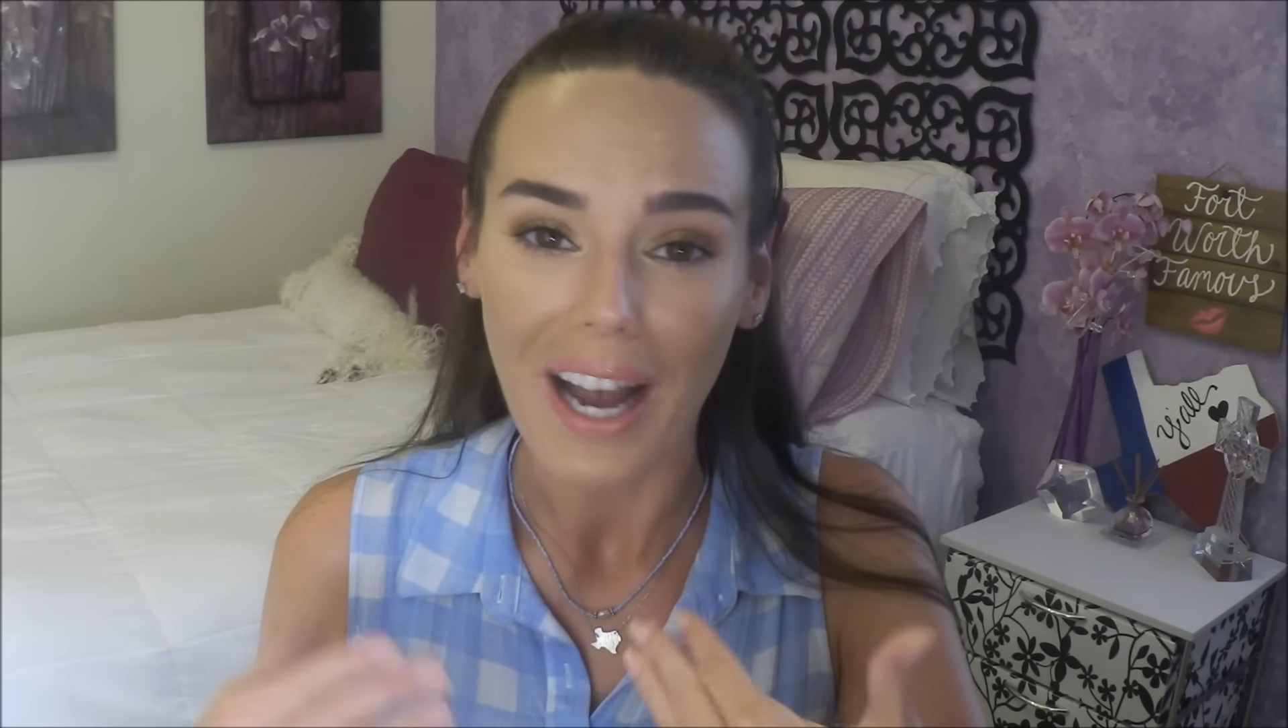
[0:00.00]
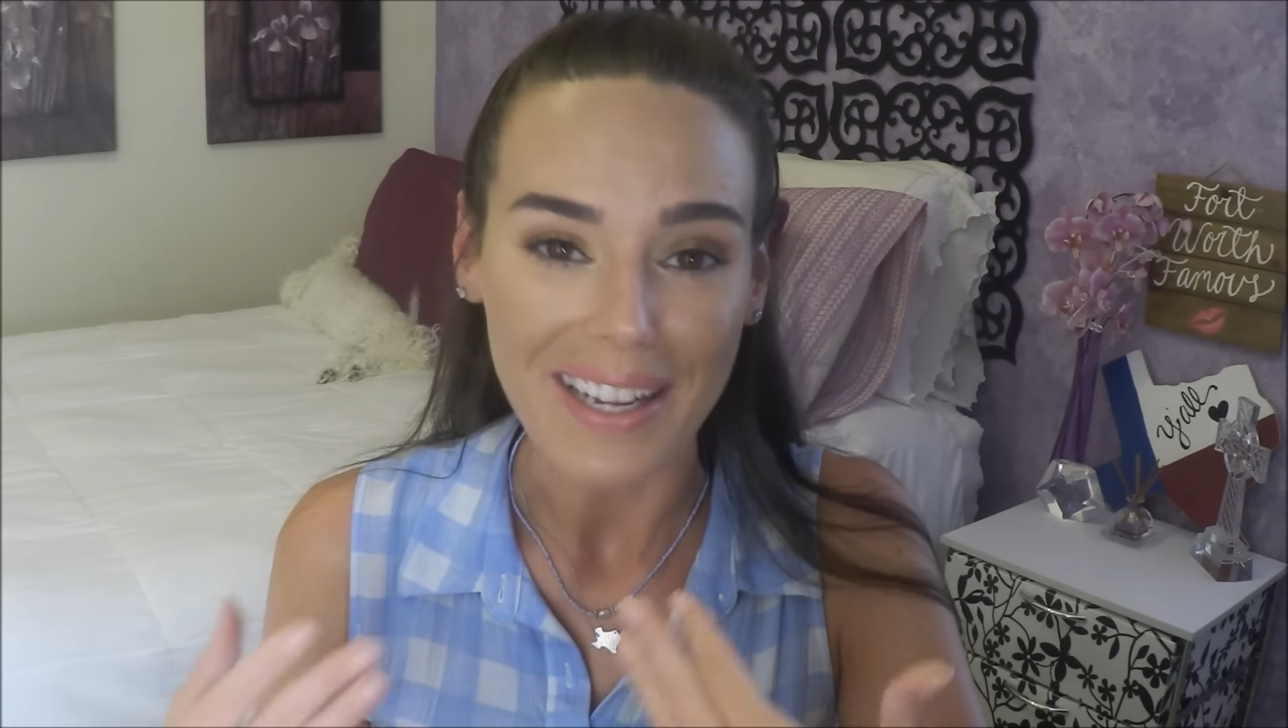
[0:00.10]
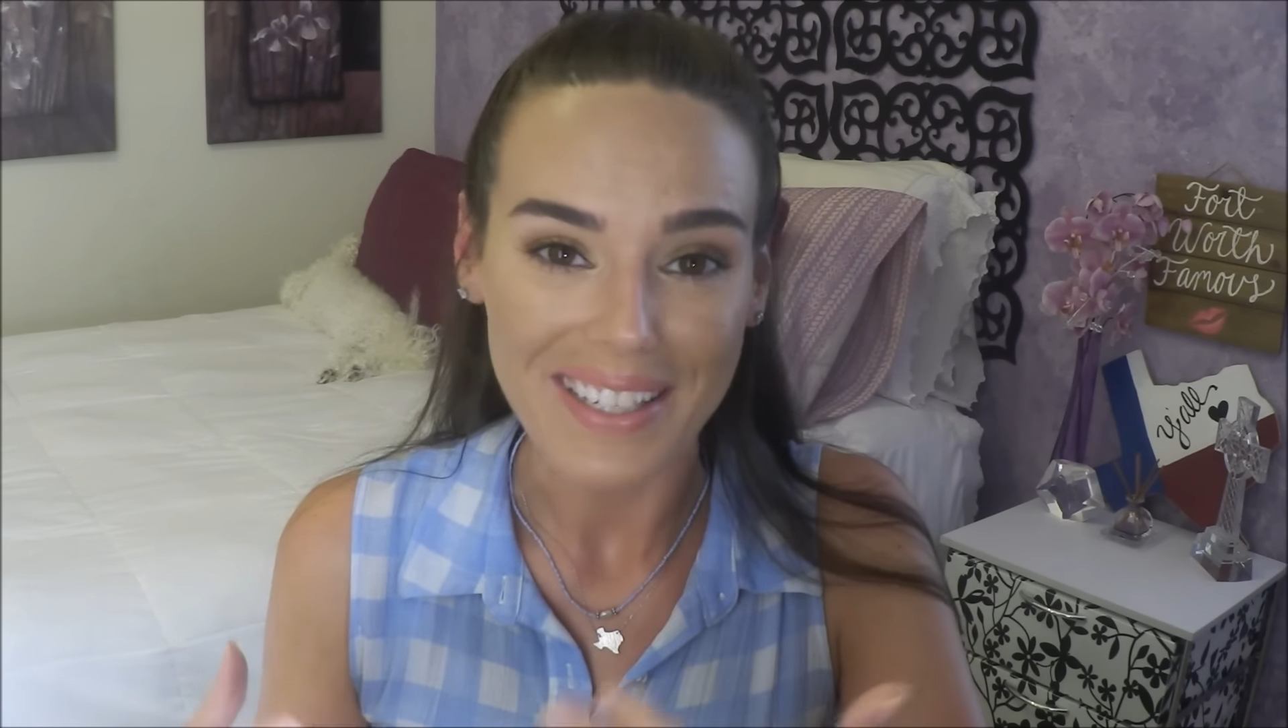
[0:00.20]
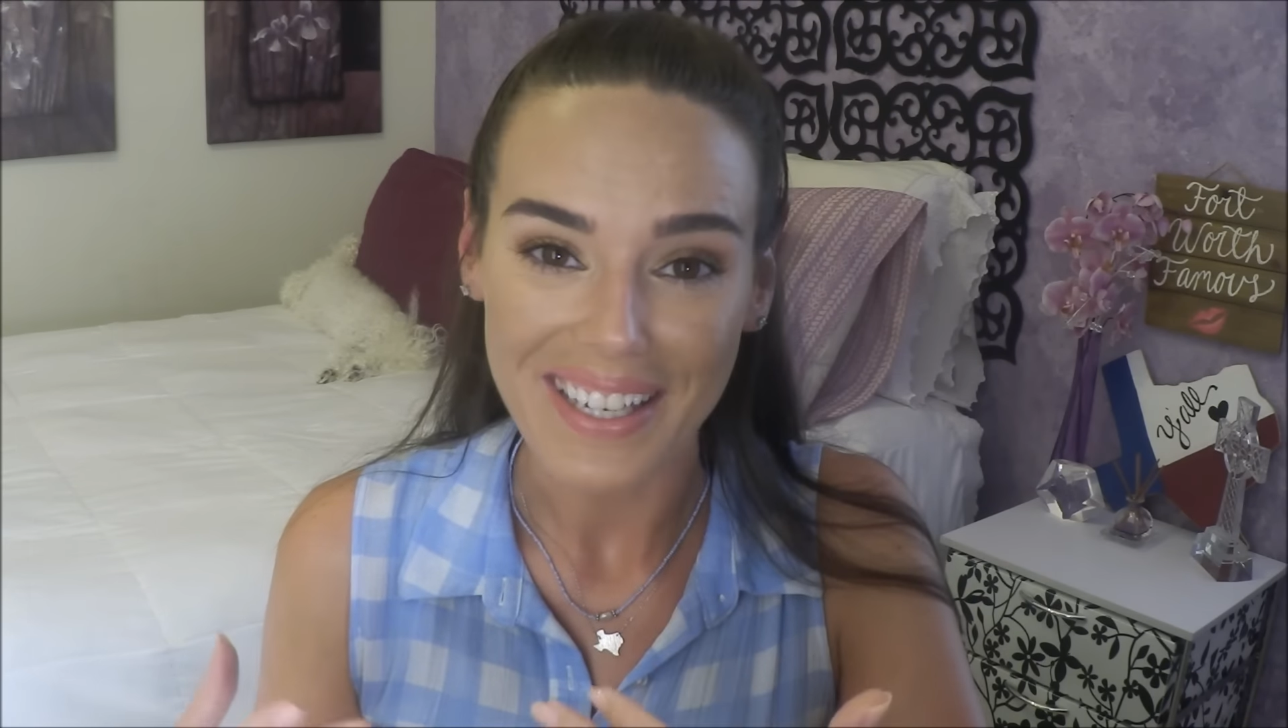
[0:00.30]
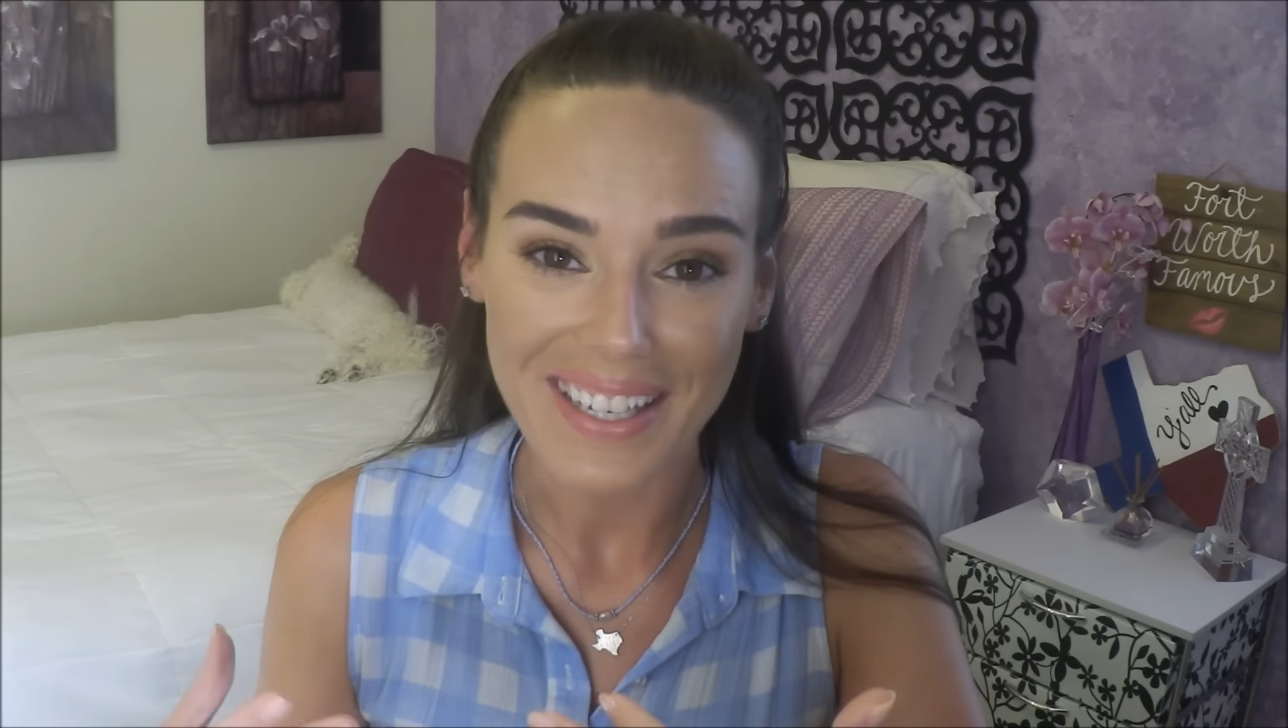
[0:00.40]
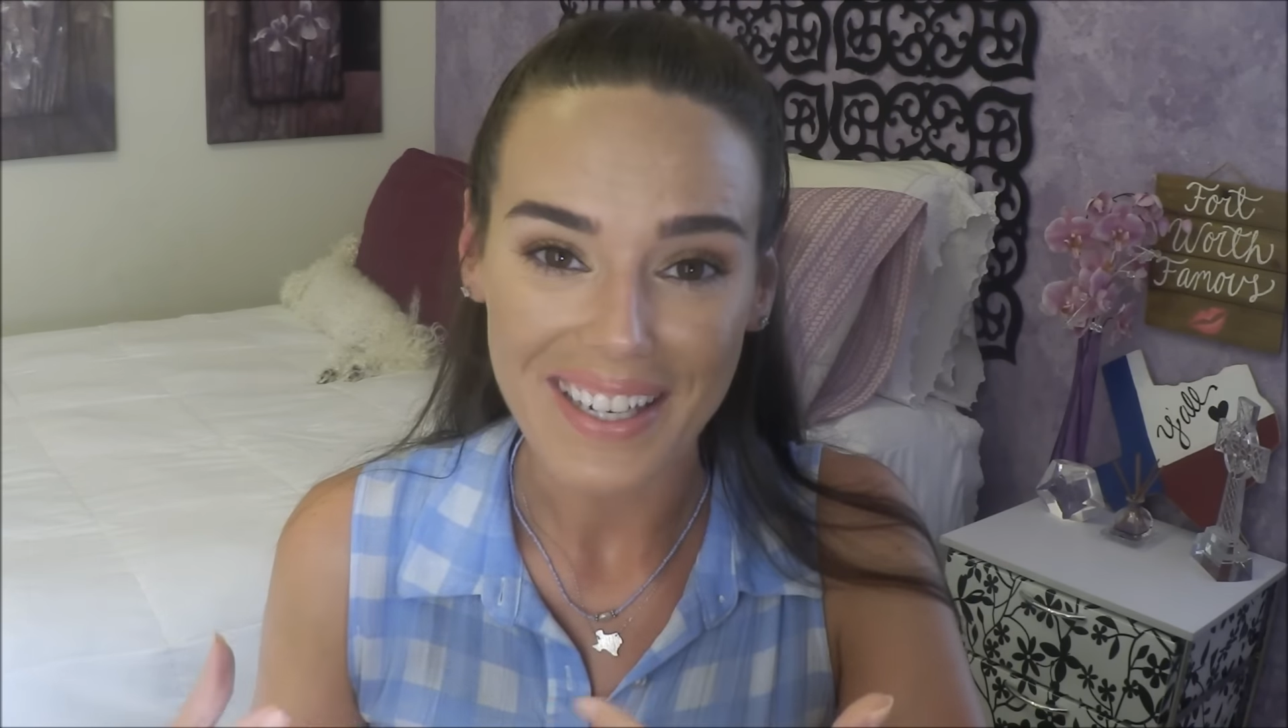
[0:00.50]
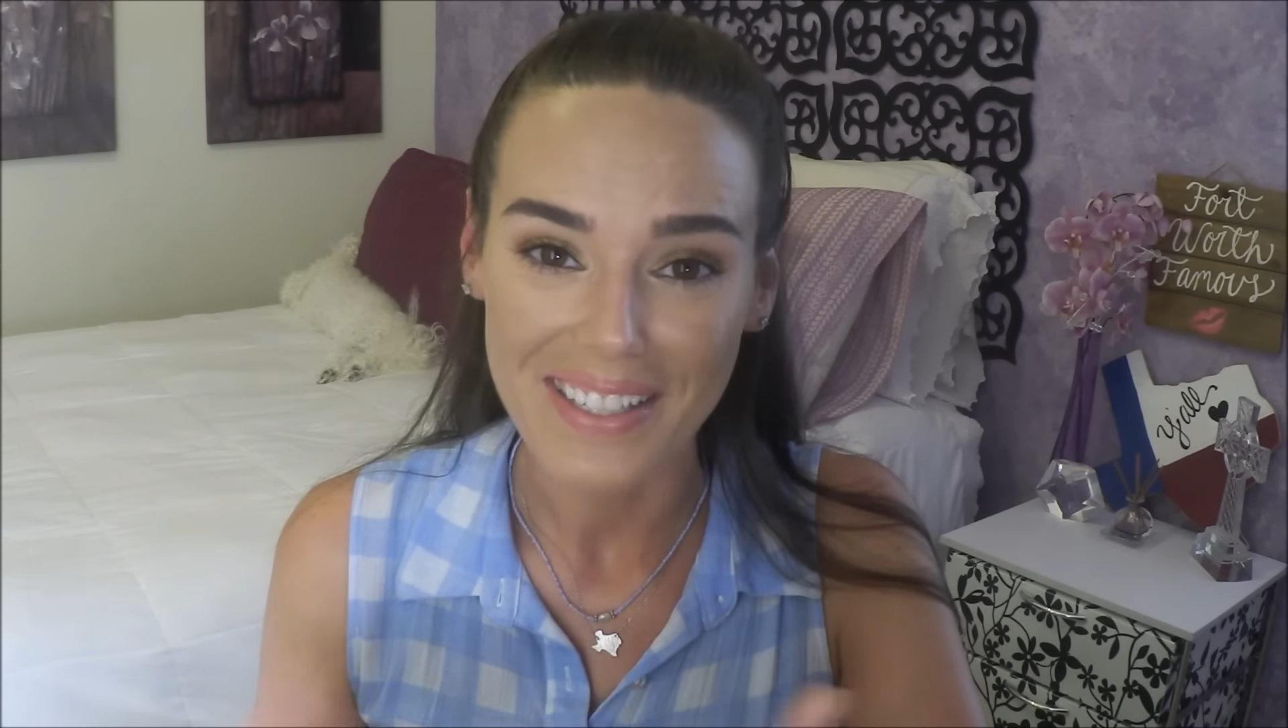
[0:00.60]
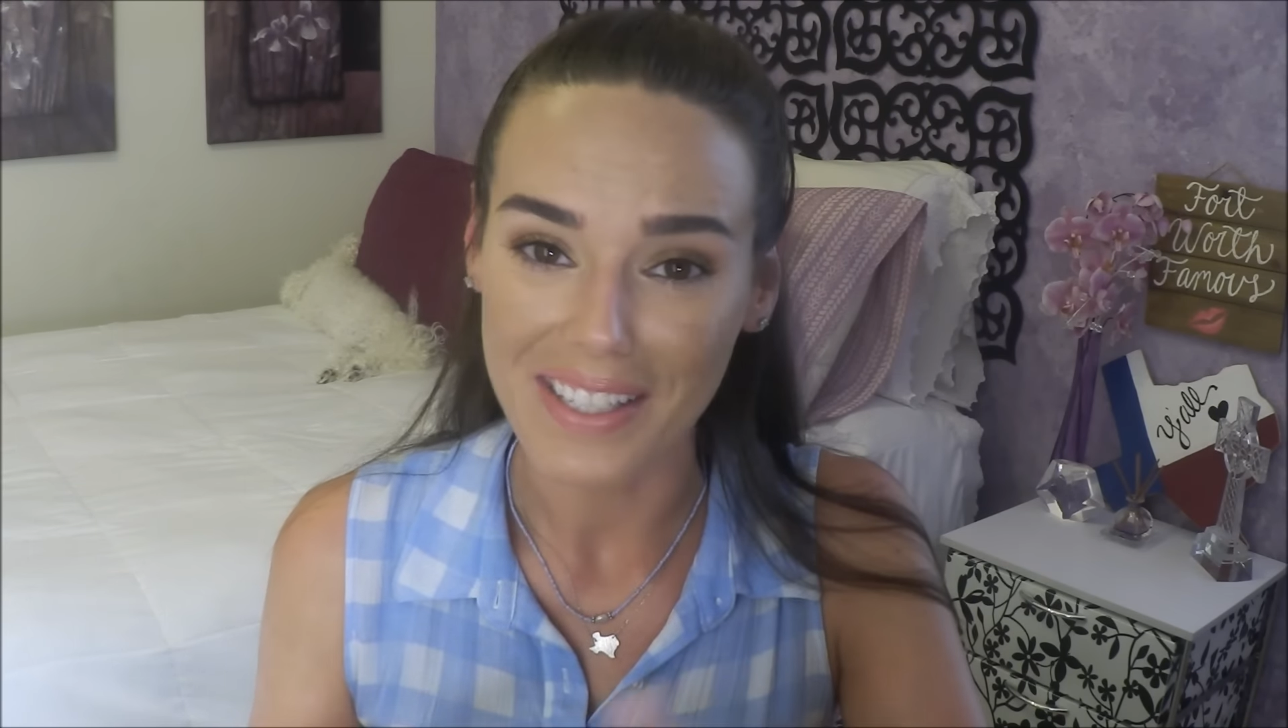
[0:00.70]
I needed